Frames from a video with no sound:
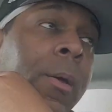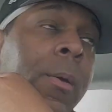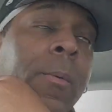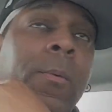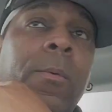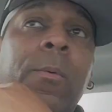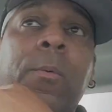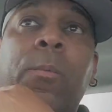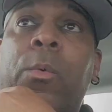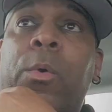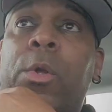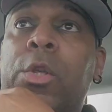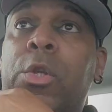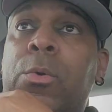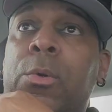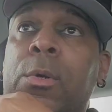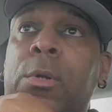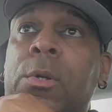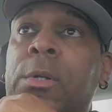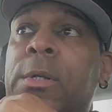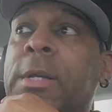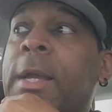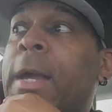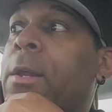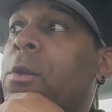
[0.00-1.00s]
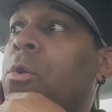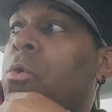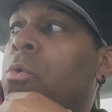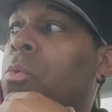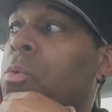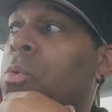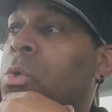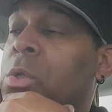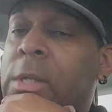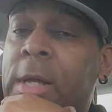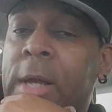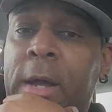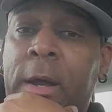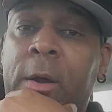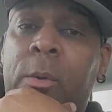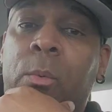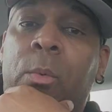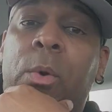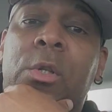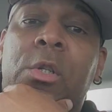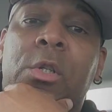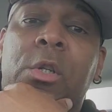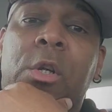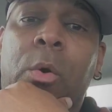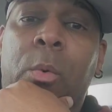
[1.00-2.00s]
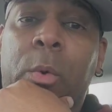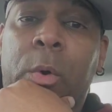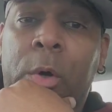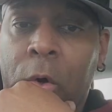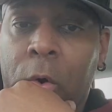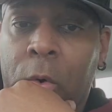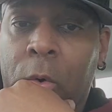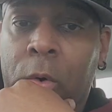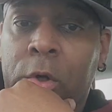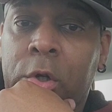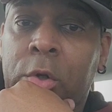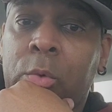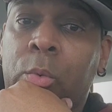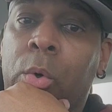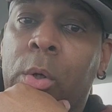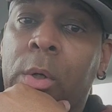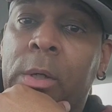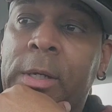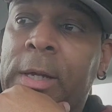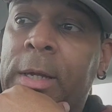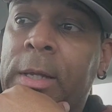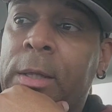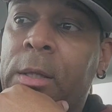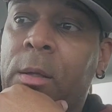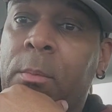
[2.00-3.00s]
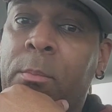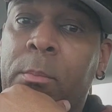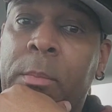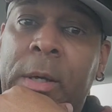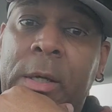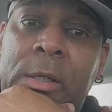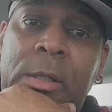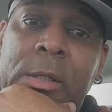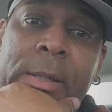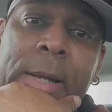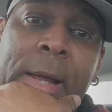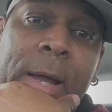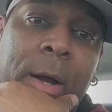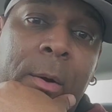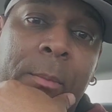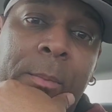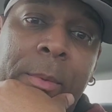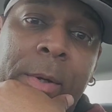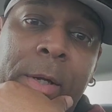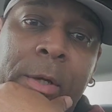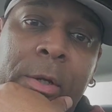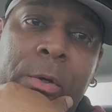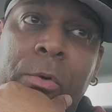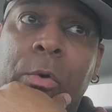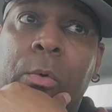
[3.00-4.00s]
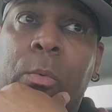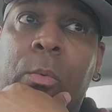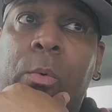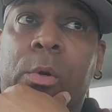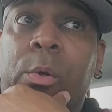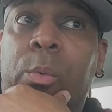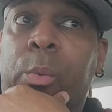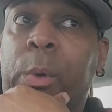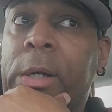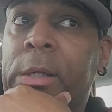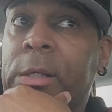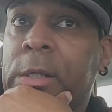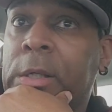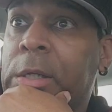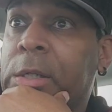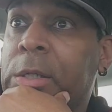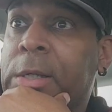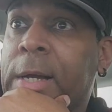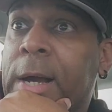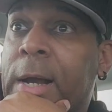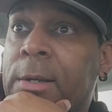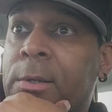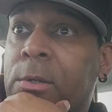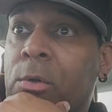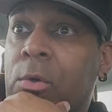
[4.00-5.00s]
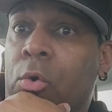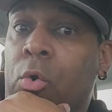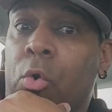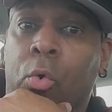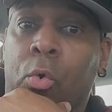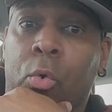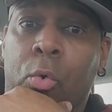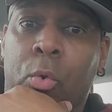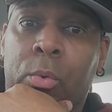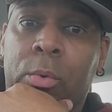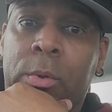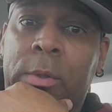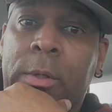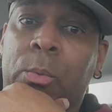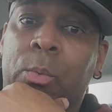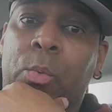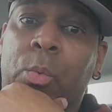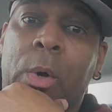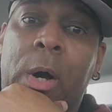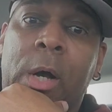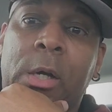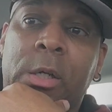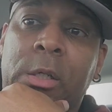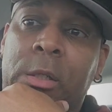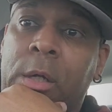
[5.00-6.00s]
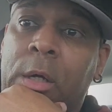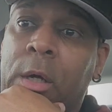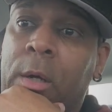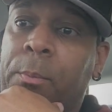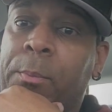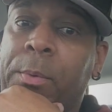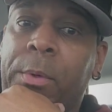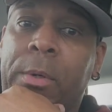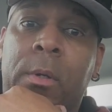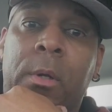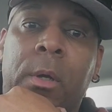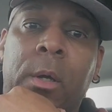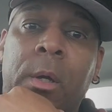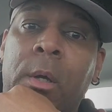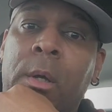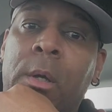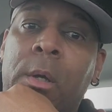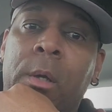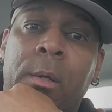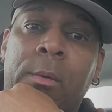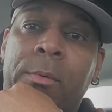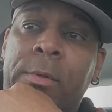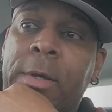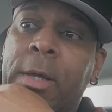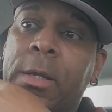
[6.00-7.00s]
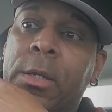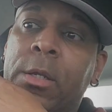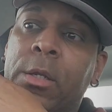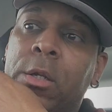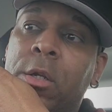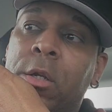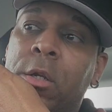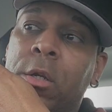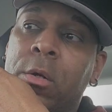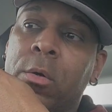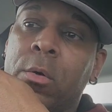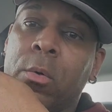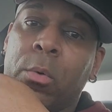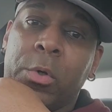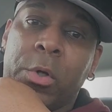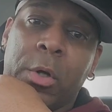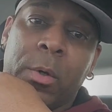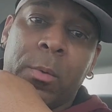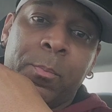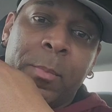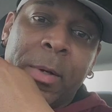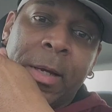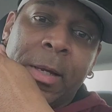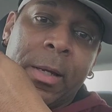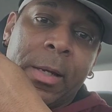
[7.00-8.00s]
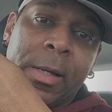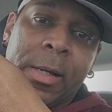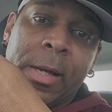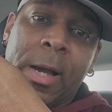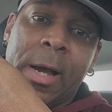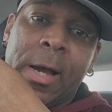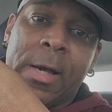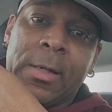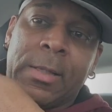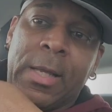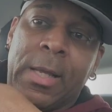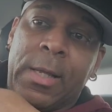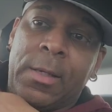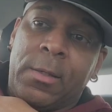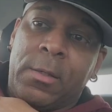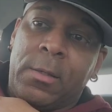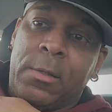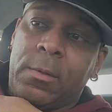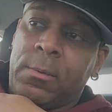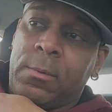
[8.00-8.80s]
when you look at who's there, what's going on, you want to get in the mix now, man. You don't want to wait till these guys are old and washed up, and then, you know, you're beating guys that's